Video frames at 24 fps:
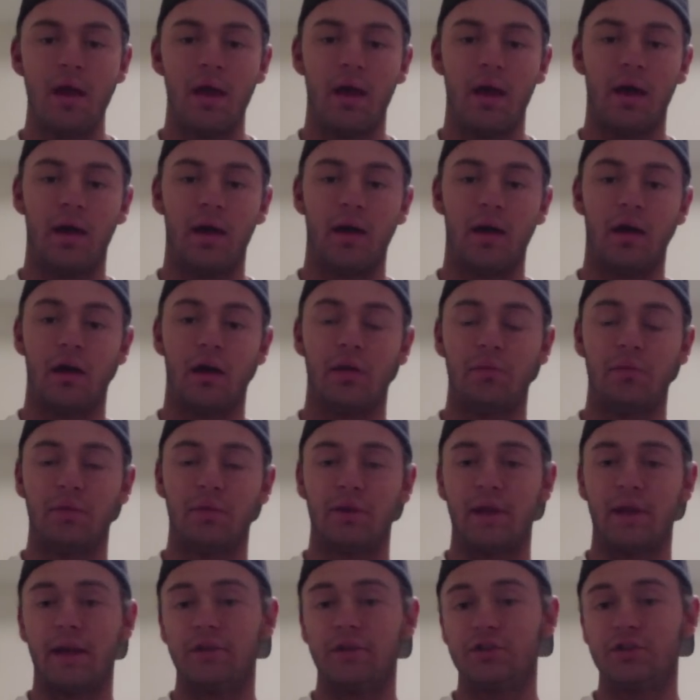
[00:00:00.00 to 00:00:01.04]

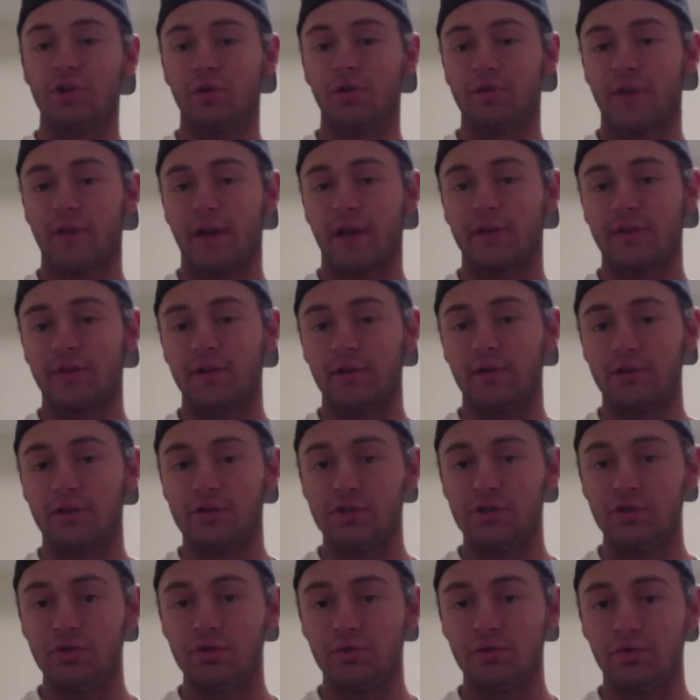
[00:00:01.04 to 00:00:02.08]
And that show is actually in
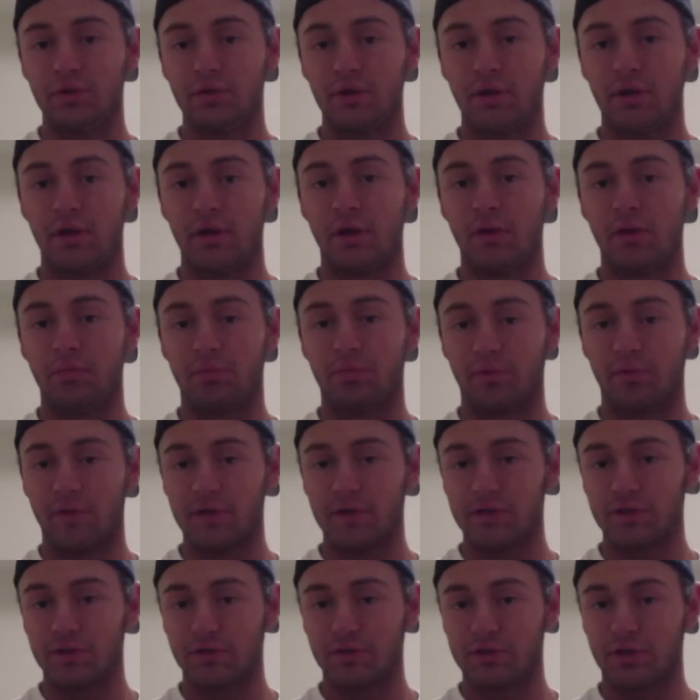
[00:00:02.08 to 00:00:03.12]
June, the
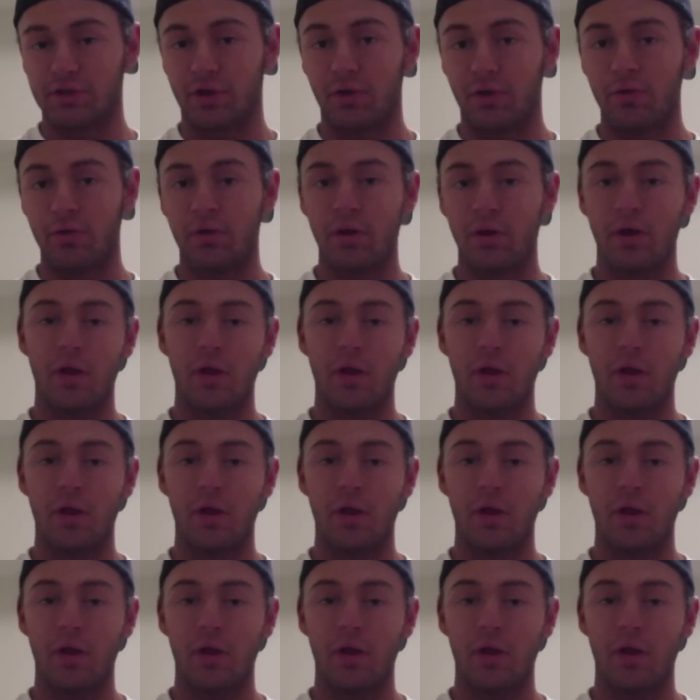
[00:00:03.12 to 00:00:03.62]
provincial show